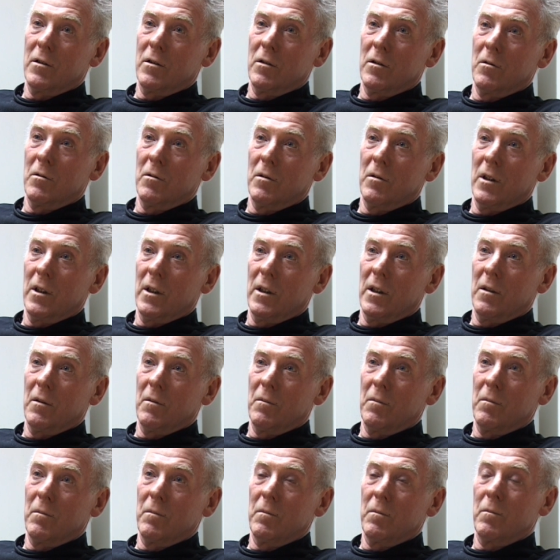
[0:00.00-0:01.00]
So
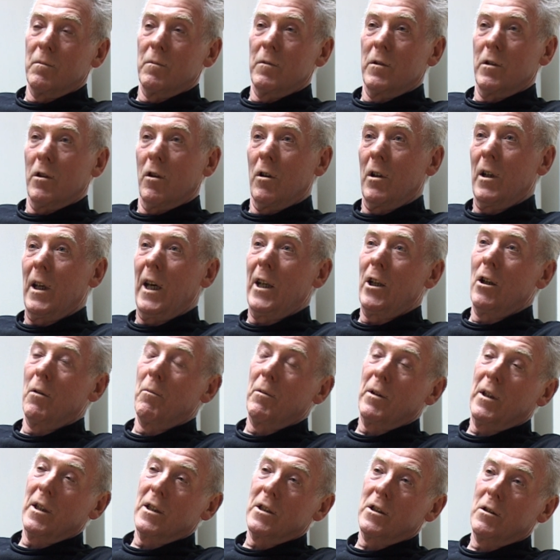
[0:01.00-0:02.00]
uh, we're all lined
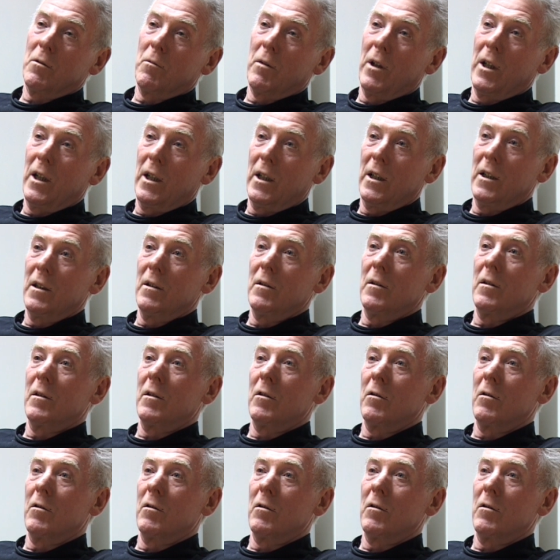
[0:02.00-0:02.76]
up against the wire.